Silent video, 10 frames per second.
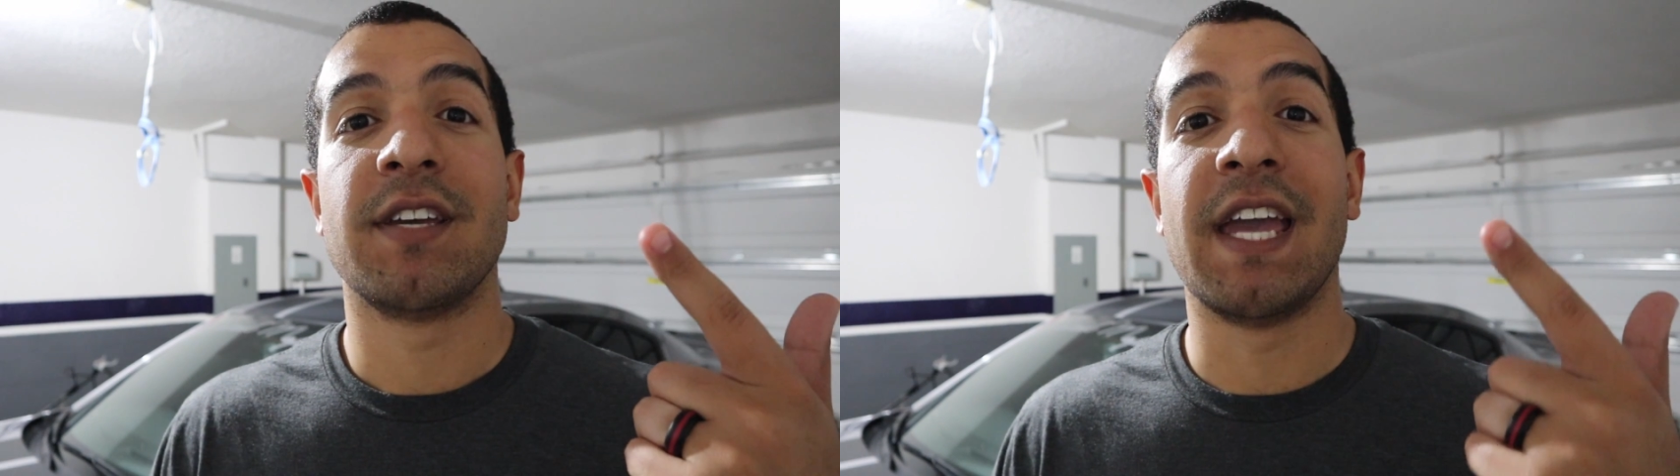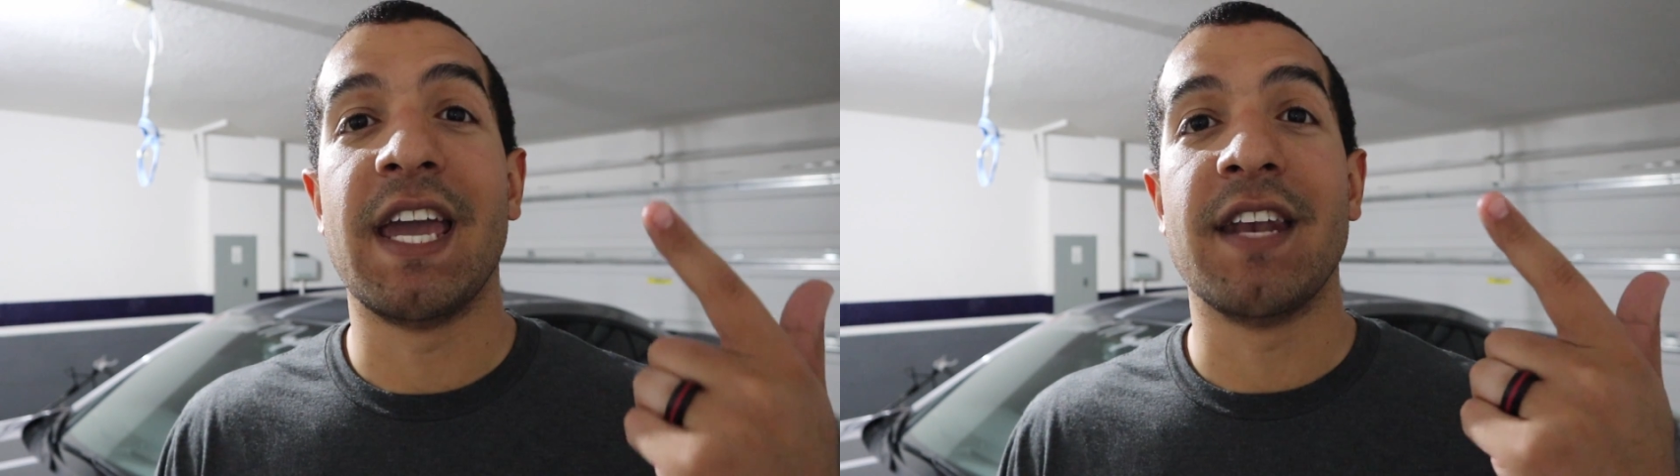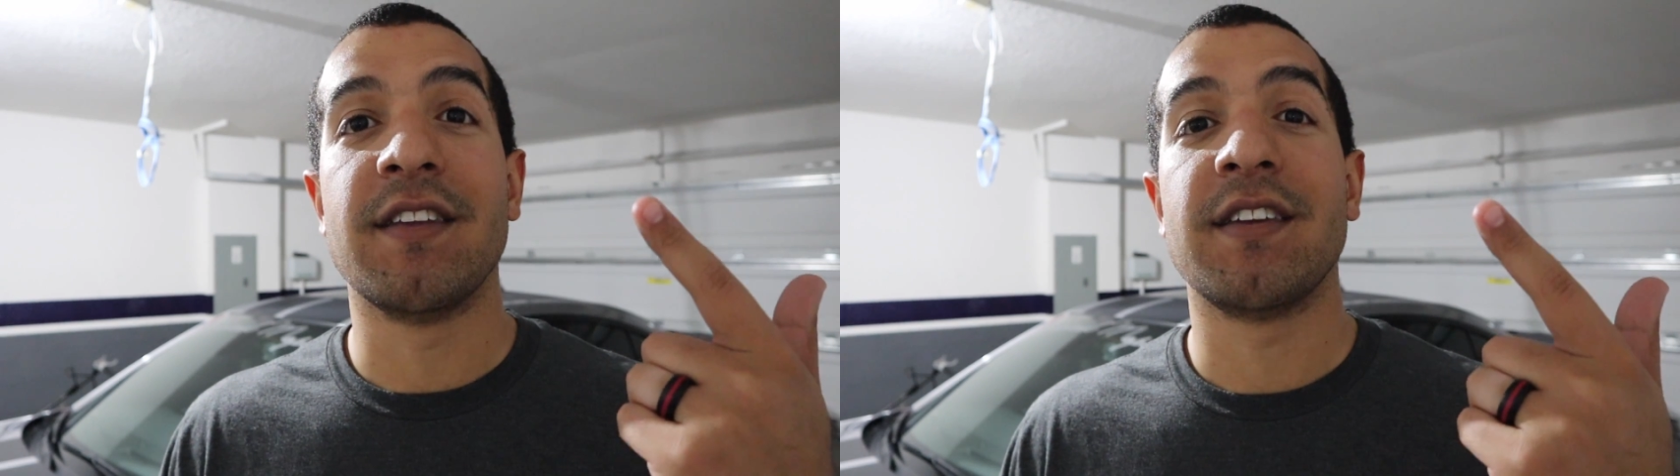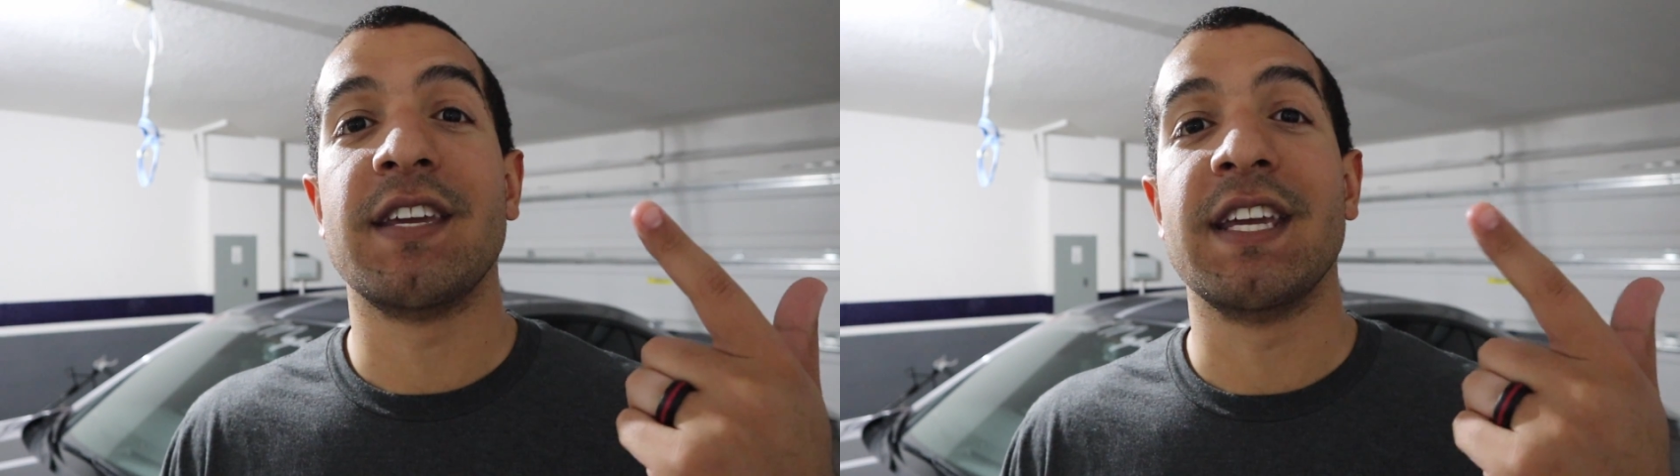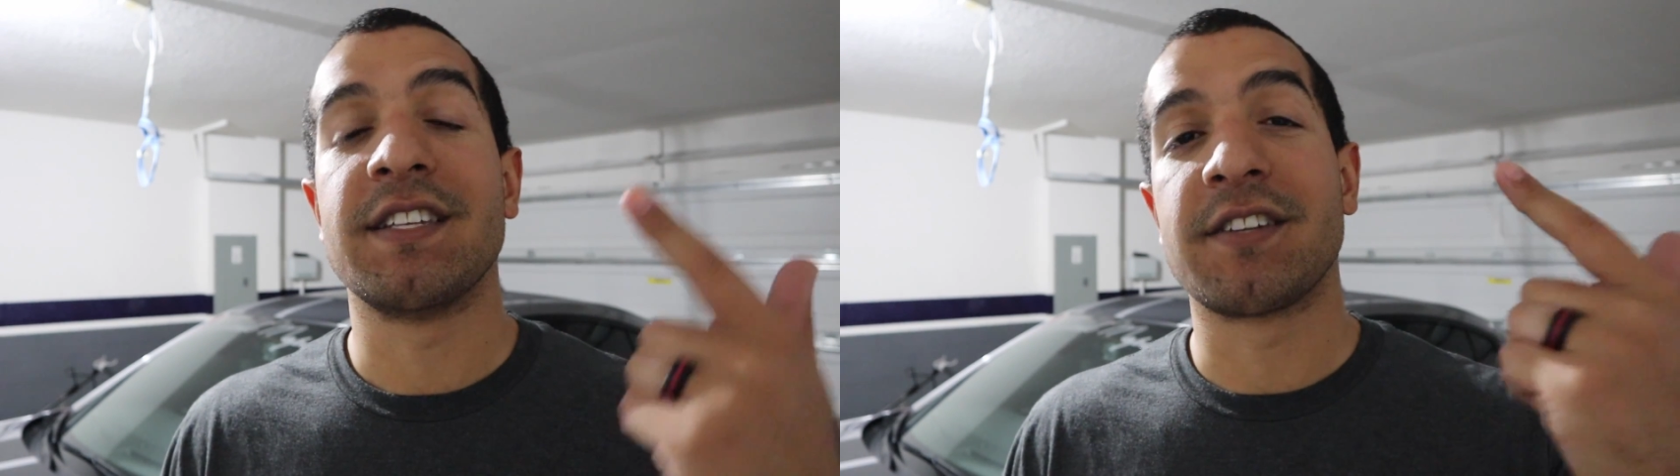
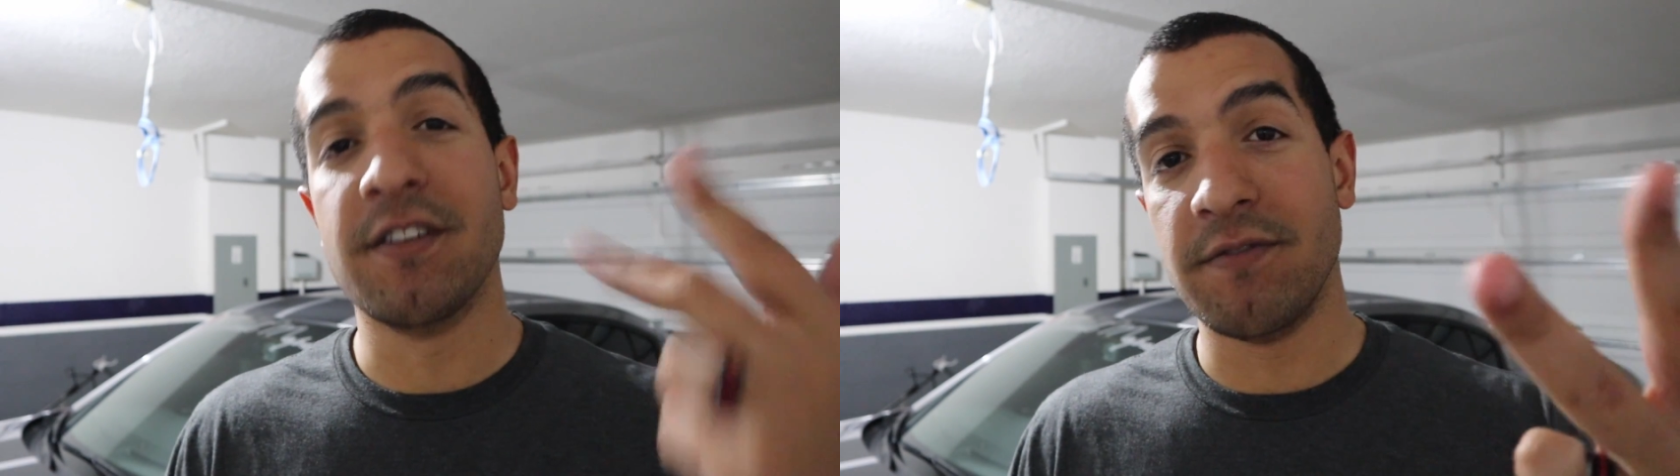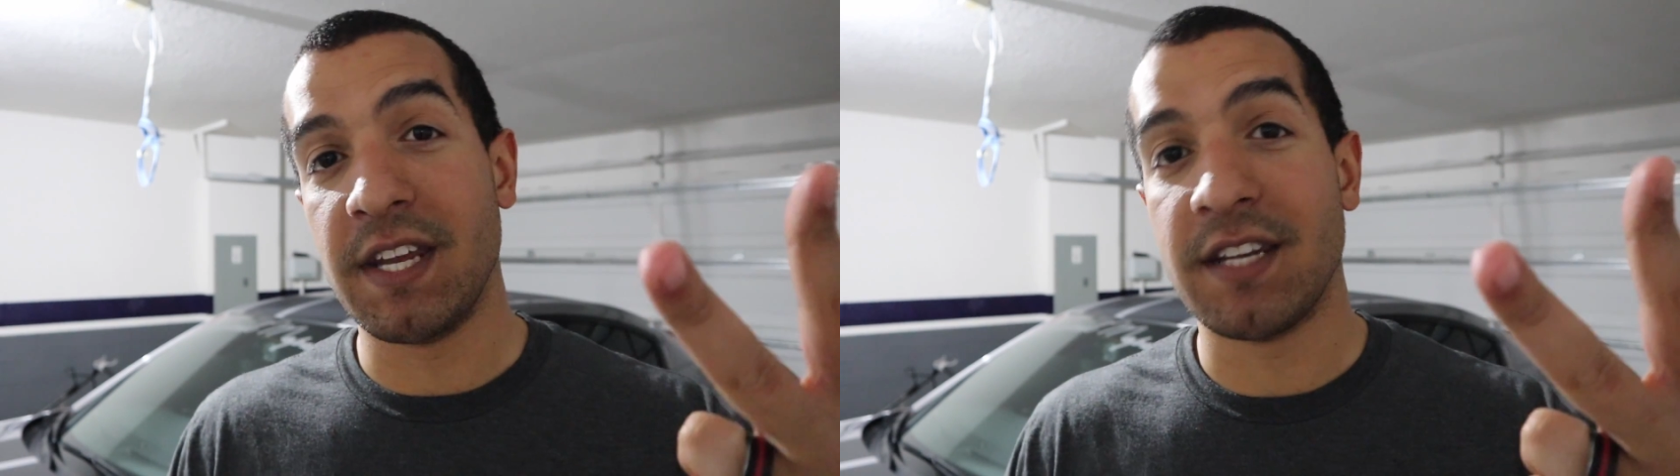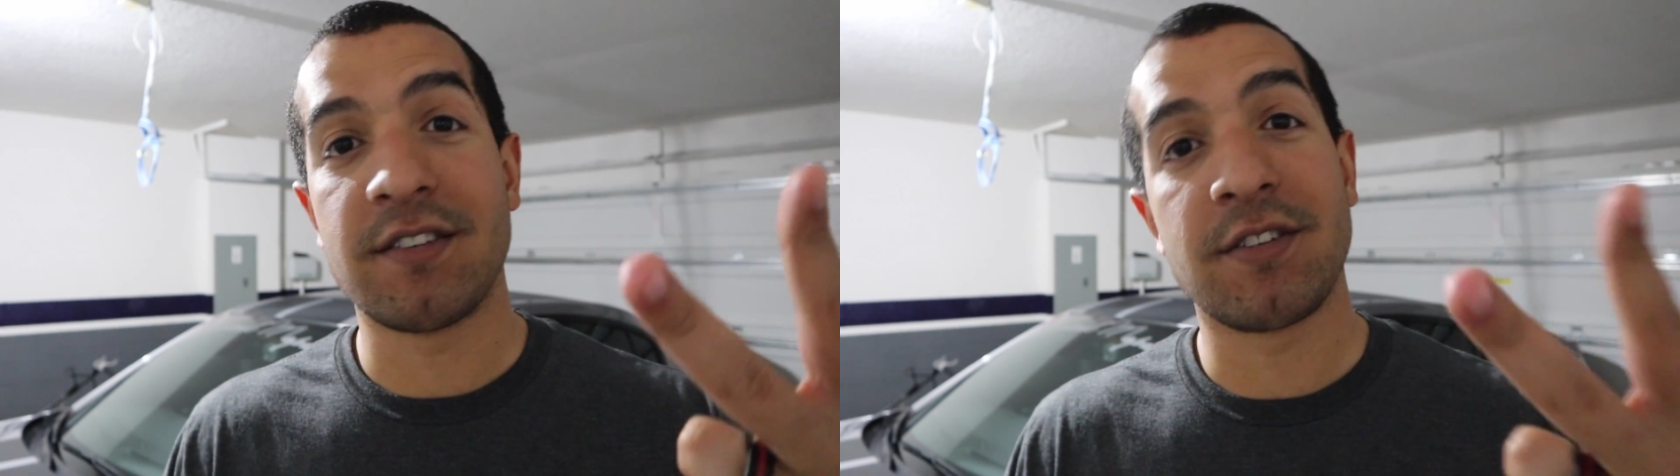and it's convenient.